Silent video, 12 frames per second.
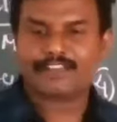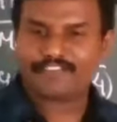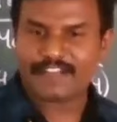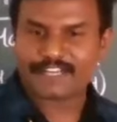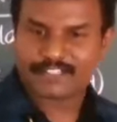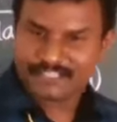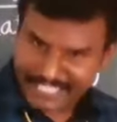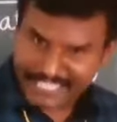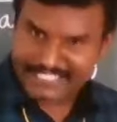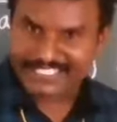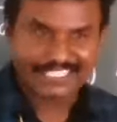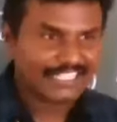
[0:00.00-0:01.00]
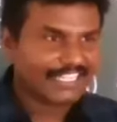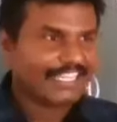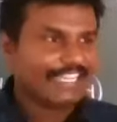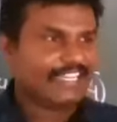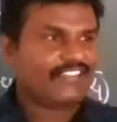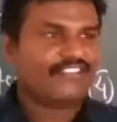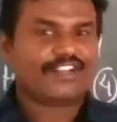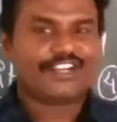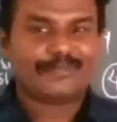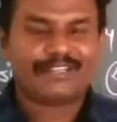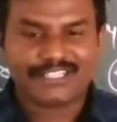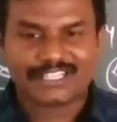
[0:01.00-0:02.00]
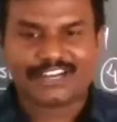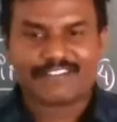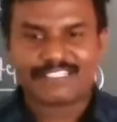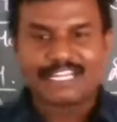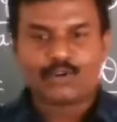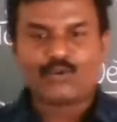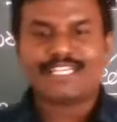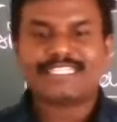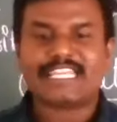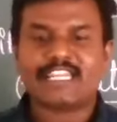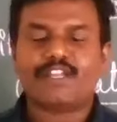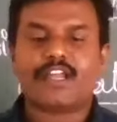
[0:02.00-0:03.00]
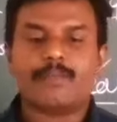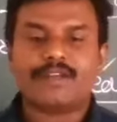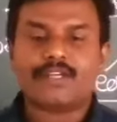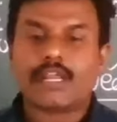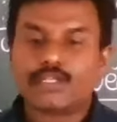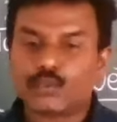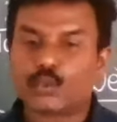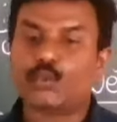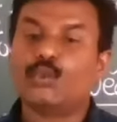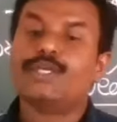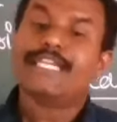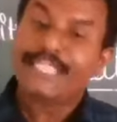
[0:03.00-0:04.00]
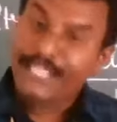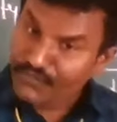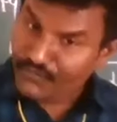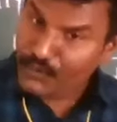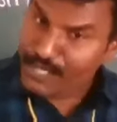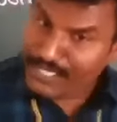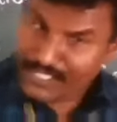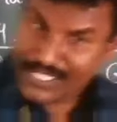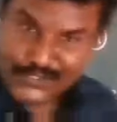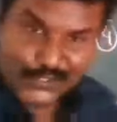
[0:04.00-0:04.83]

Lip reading: factors. Yes, environment, our surroundings, environment also influences